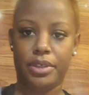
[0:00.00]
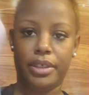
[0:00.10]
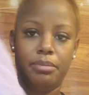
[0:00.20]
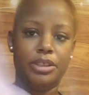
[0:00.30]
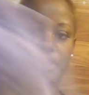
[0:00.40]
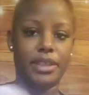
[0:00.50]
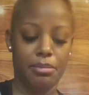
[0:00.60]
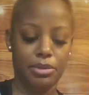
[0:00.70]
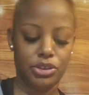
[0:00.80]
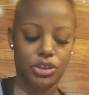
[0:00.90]
too. I didn't mention
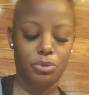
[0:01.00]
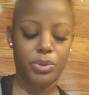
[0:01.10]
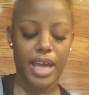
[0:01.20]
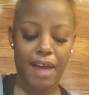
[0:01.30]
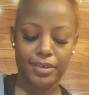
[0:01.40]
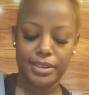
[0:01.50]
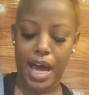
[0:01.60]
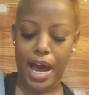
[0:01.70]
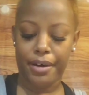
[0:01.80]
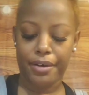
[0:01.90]
that, but you're going to want to have a
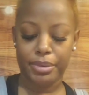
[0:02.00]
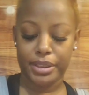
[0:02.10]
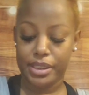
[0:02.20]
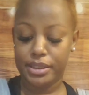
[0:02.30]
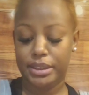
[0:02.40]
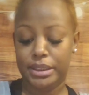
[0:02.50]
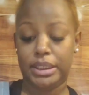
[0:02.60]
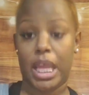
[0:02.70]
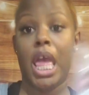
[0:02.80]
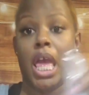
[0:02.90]
towel because
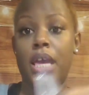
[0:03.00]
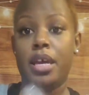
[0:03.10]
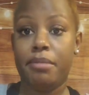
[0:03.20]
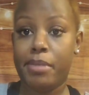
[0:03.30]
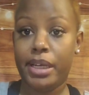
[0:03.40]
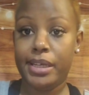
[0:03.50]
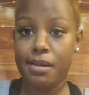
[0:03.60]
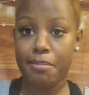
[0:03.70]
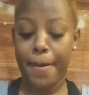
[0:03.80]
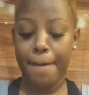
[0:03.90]
it might
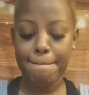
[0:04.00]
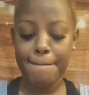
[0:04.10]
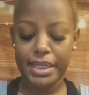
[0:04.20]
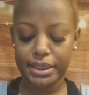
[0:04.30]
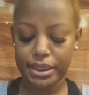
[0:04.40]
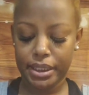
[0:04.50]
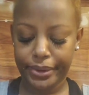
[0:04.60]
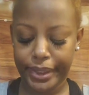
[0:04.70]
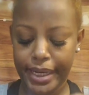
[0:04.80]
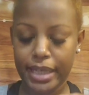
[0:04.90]
get a bit
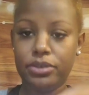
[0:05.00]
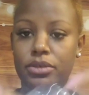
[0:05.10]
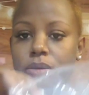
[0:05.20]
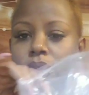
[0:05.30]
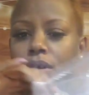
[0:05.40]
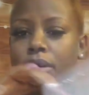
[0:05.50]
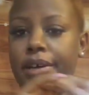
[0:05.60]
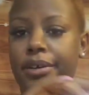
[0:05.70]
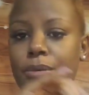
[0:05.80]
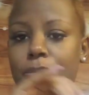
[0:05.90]
messy, okay? So you want to
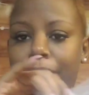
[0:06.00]
go ahead and